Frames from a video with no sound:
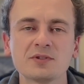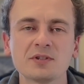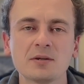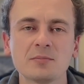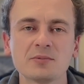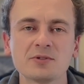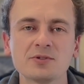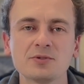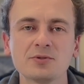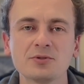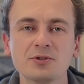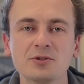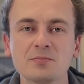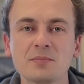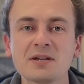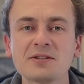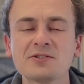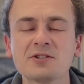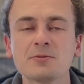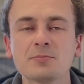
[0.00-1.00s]
with
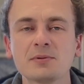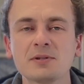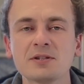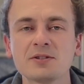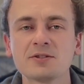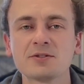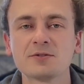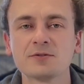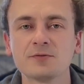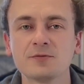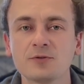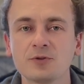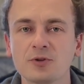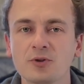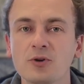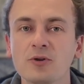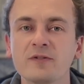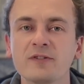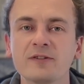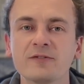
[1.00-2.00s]
Amazonian master plans
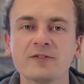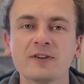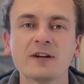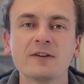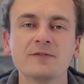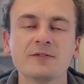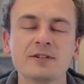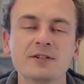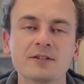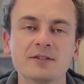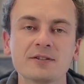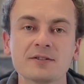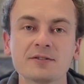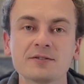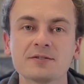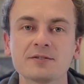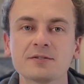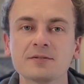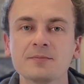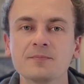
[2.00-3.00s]
for over 5
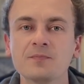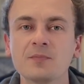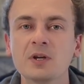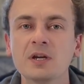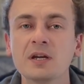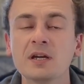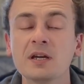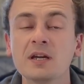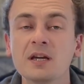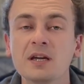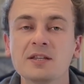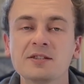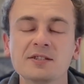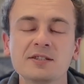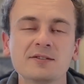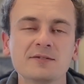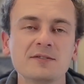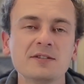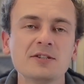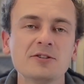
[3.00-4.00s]
years. In
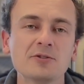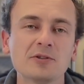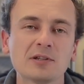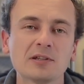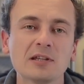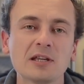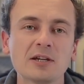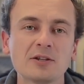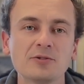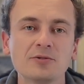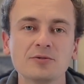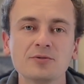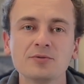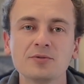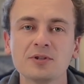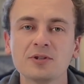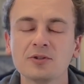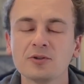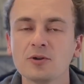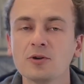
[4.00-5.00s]
this video, I'd like to
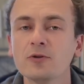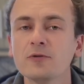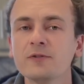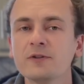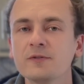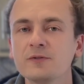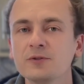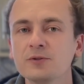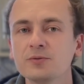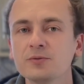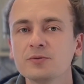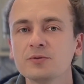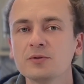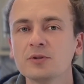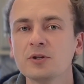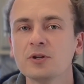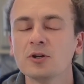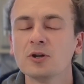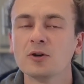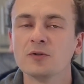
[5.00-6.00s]
do an overview
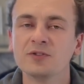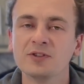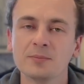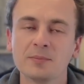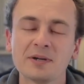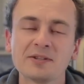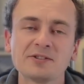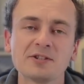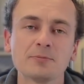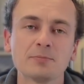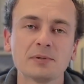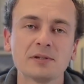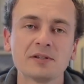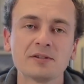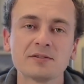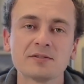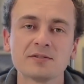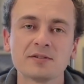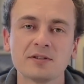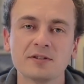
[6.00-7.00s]
of the master
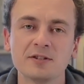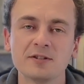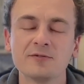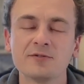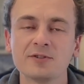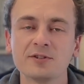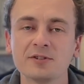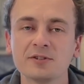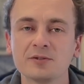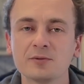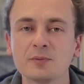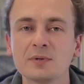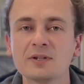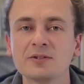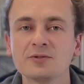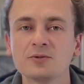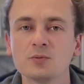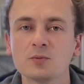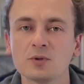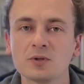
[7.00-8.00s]
plans and different
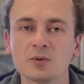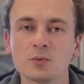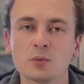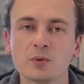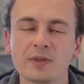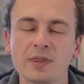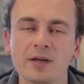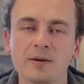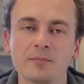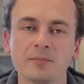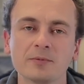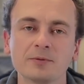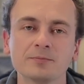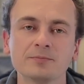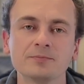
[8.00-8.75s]
ways to work with them.